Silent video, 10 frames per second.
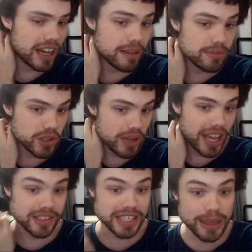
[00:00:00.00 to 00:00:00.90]
So
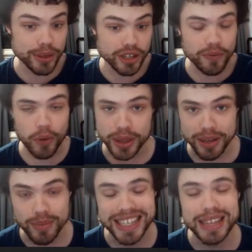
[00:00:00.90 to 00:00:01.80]
yeah, T-34
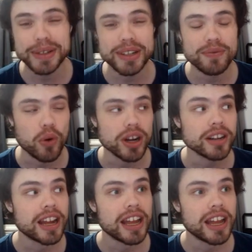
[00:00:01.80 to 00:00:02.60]
theme. T-34